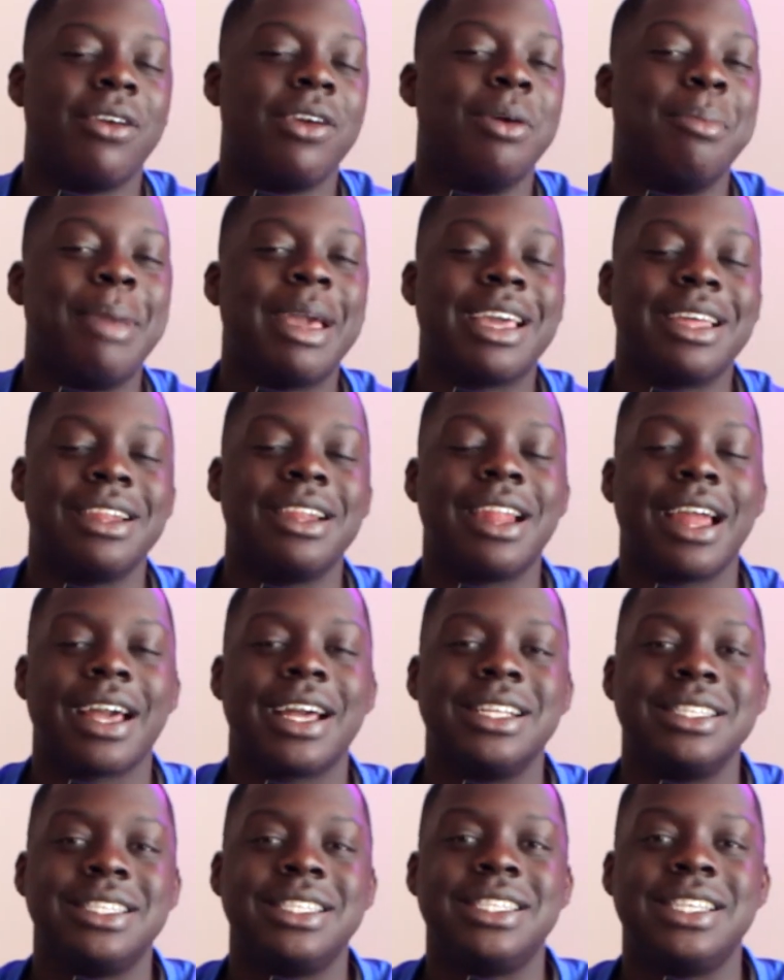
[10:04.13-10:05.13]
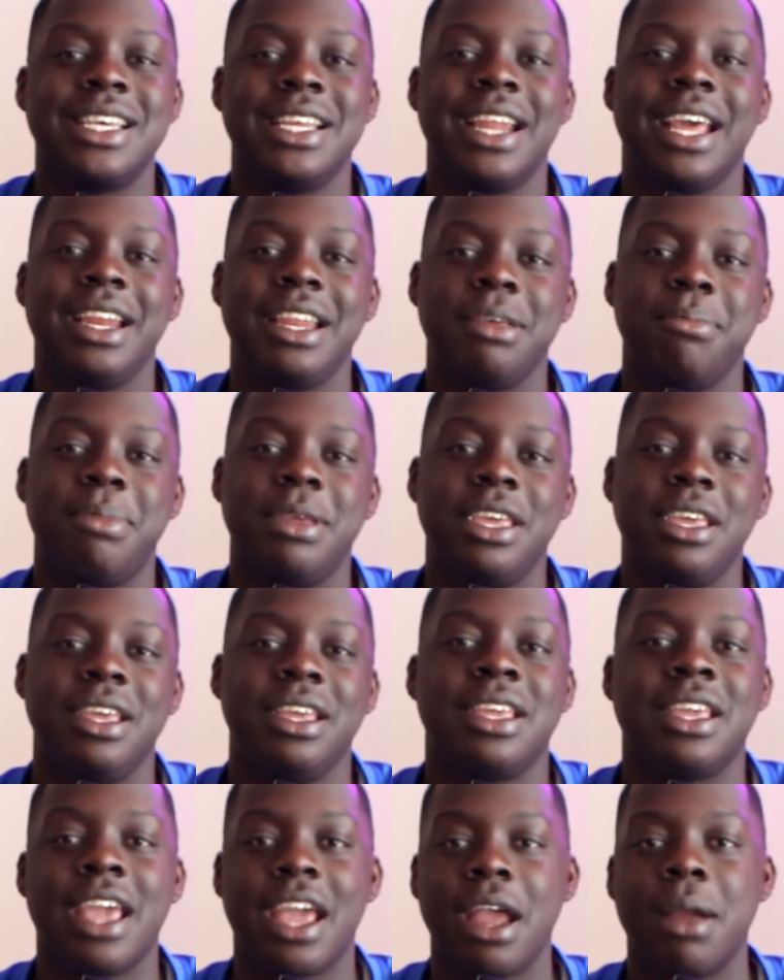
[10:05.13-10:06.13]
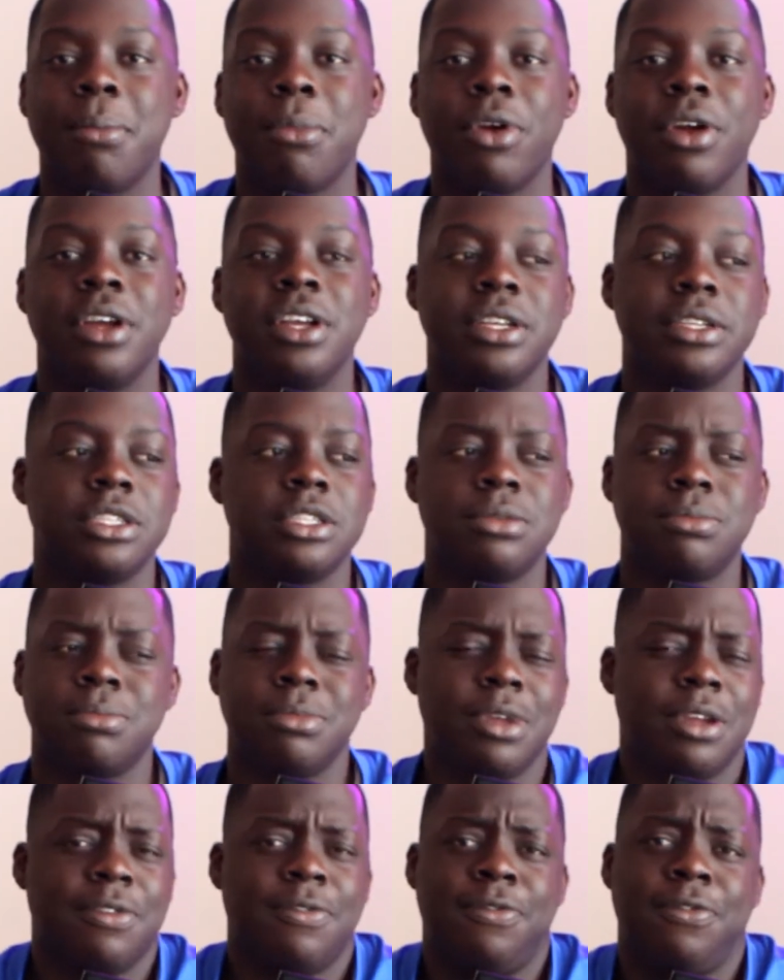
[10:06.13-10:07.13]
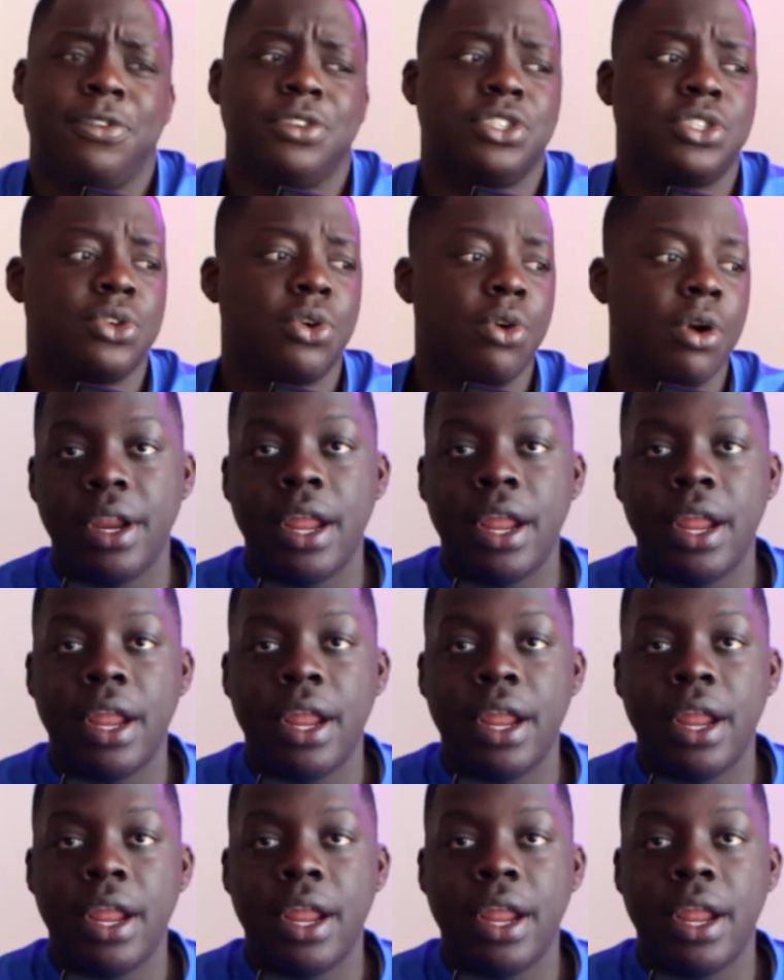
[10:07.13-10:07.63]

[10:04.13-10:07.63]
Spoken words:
It'll make it look like a 1080p camera for sure.